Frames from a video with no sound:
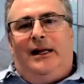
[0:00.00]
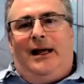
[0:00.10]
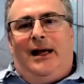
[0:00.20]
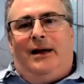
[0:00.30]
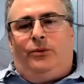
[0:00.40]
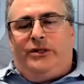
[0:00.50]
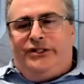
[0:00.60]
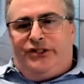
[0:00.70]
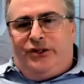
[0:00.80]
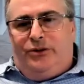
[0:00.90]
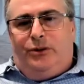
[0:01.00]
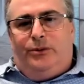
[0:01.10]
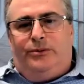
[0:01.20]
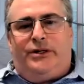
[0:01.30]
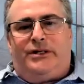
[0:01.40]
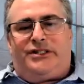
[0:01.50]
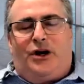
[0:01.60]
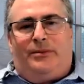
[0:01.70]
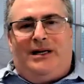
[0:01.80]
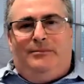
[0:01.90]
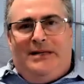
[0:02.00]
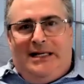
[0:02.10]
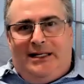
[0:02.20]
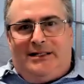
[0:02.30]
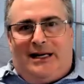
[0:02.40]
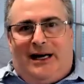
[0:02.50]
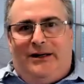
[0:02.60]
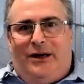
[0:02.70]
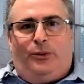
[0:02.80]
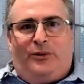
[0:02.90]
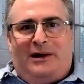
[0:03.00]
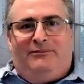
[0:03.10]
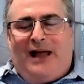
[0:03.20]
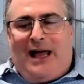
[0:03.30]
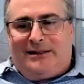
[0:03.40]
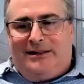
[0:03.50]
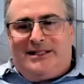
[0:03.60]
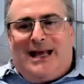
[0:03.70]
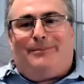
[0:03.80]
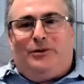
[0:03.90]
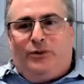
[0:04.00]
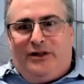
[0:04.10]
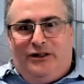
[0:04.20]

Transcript: And with Zoom, so many meetings, and I know, in fact, this happened with